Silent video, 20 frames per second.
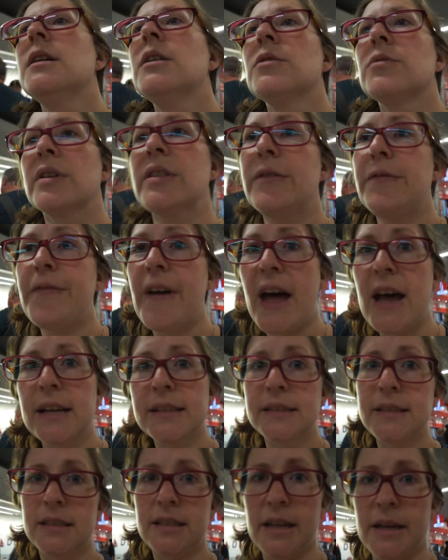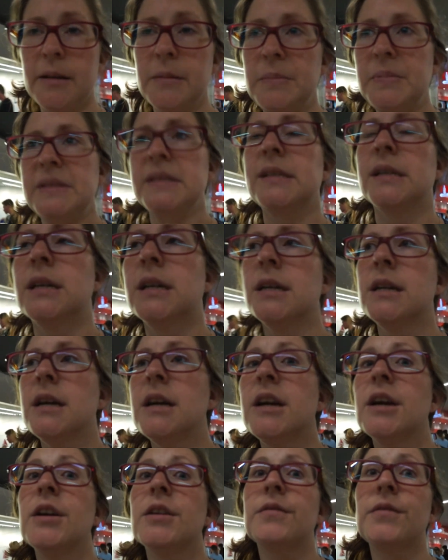with fast tips
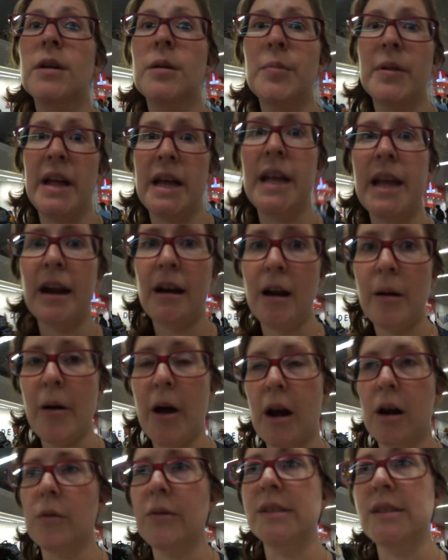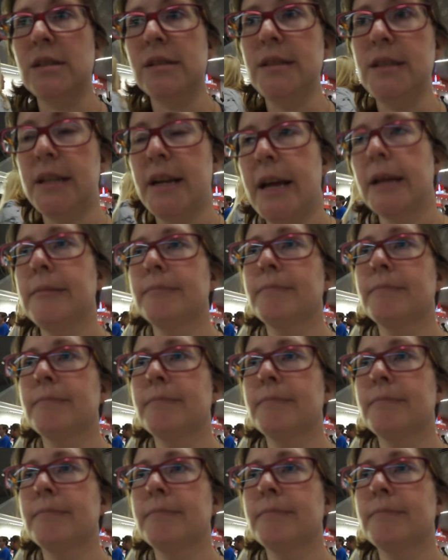for playing Harry Potter Wizards Unite.